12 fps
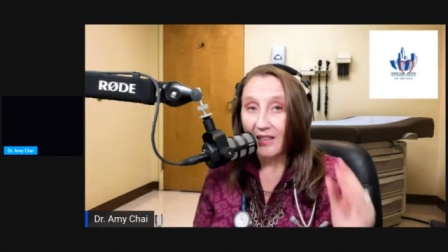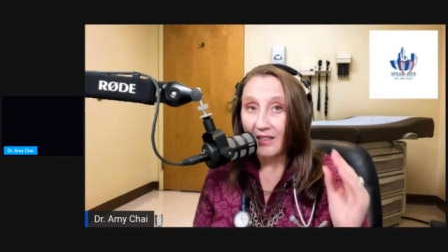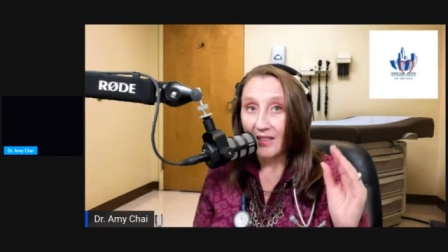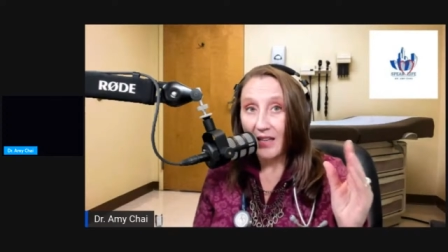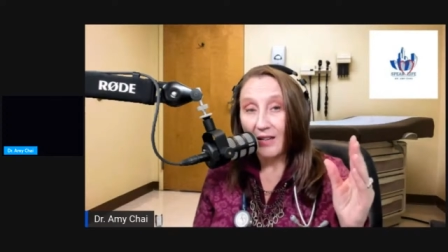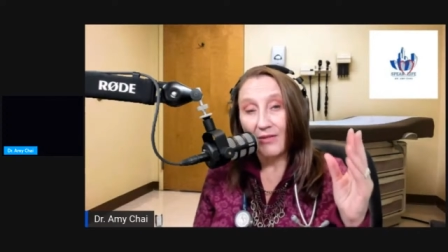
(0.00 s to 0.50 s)

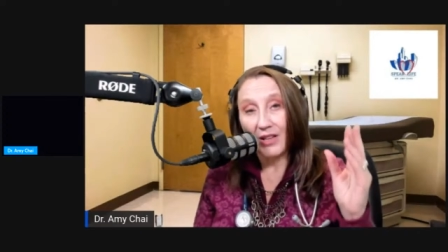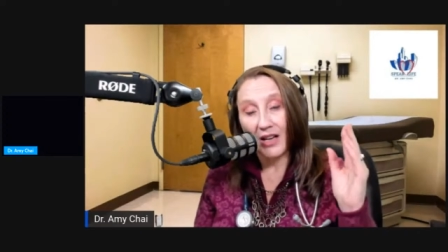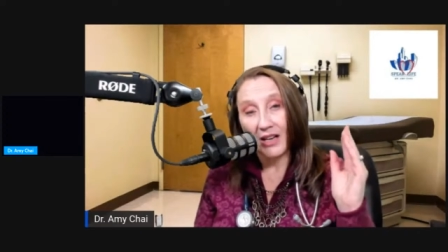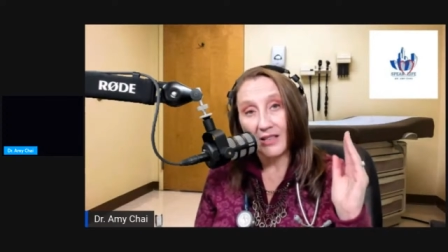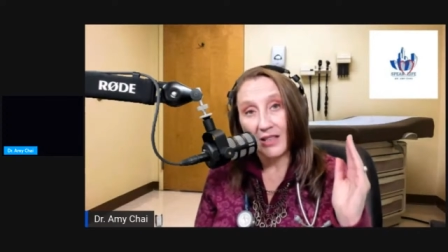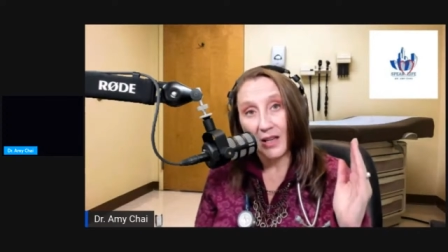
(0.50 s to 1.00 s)
Think of it
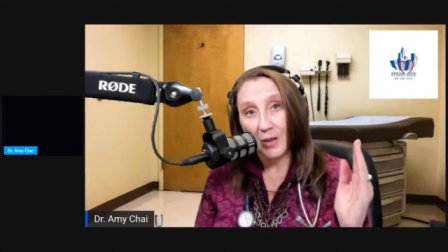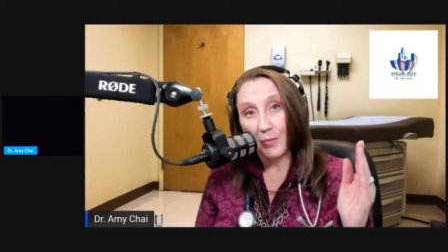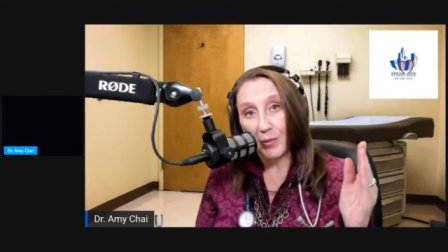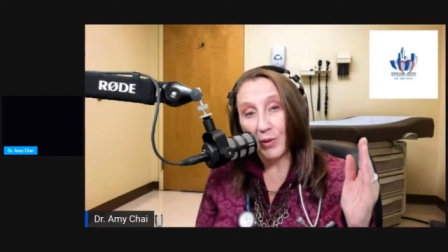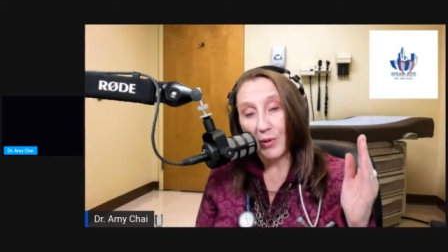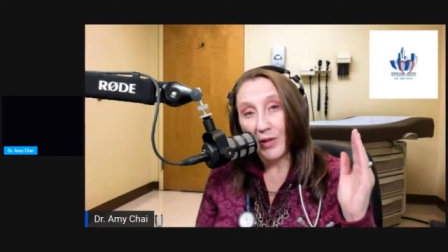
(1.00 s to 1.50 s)
as like
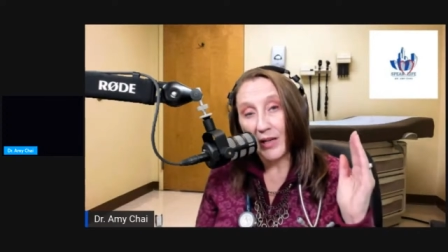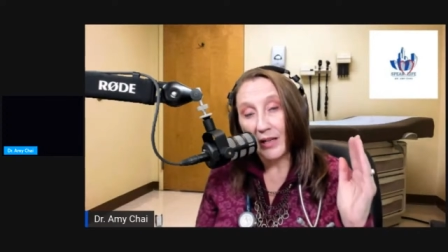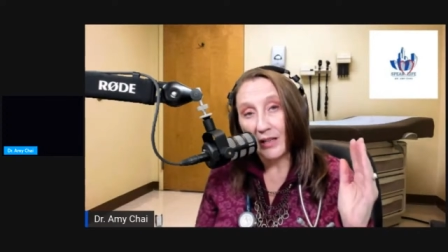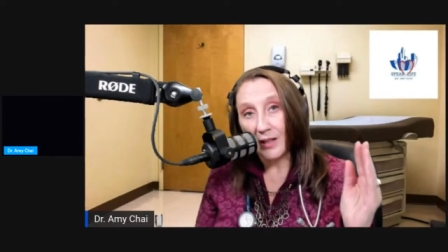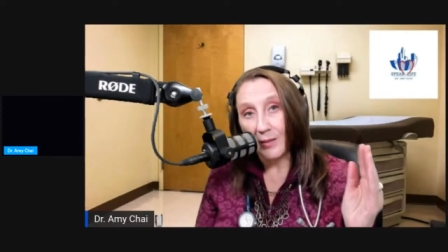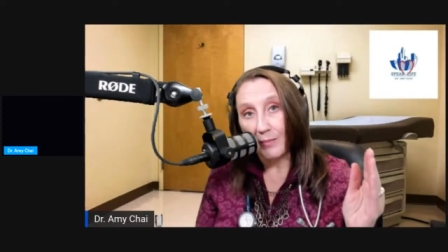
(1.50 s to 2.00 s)
pruning
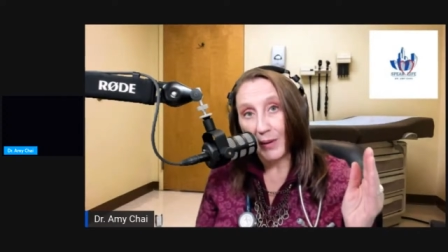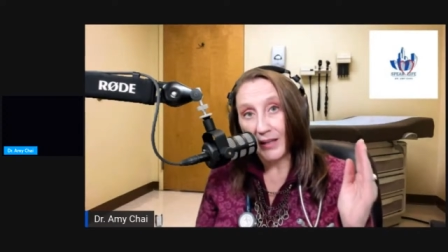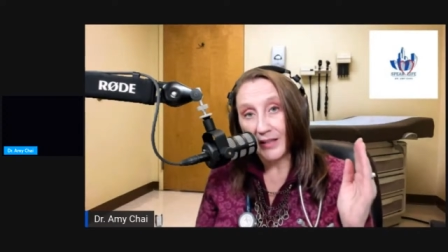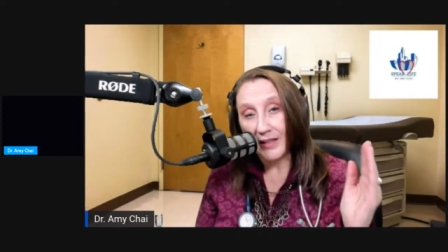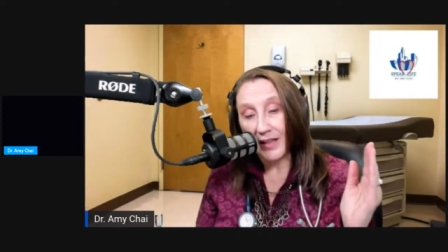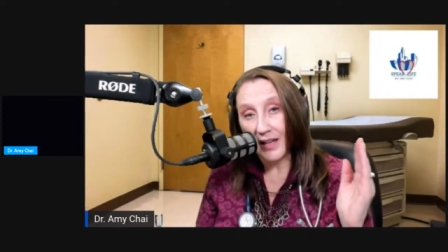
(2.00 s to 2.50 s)
the
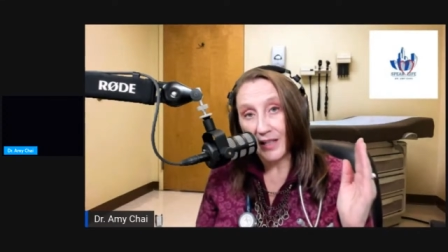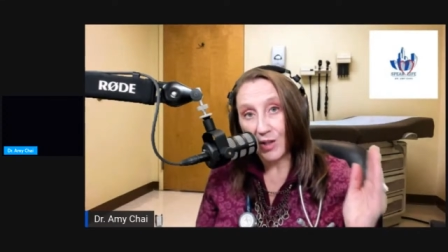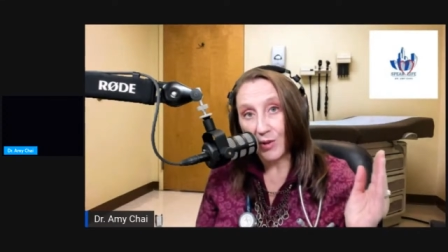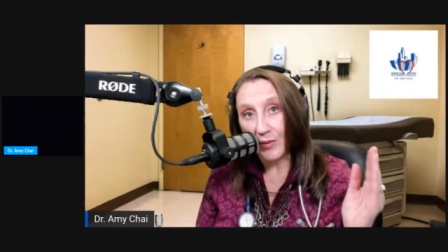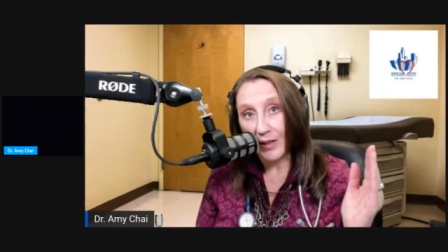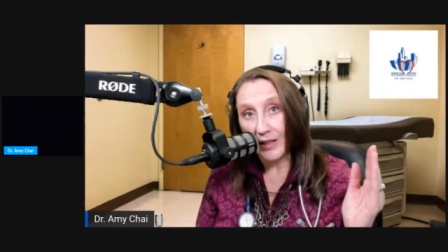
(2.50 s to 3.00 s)
bonsai
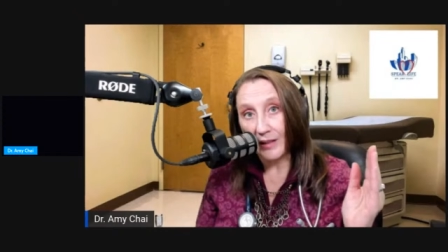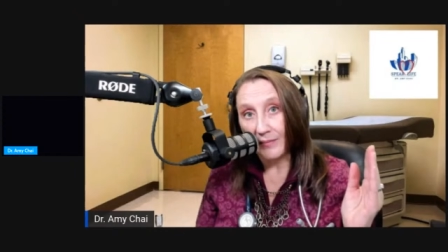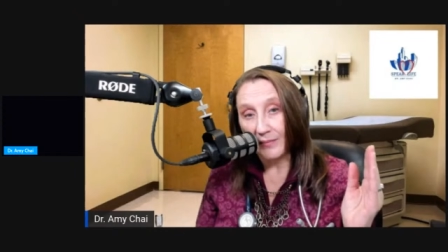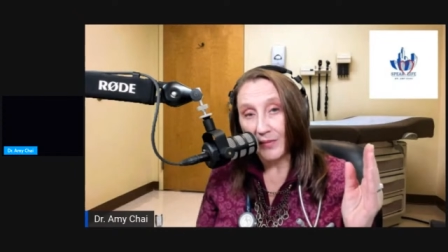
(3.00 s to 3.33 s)
tree,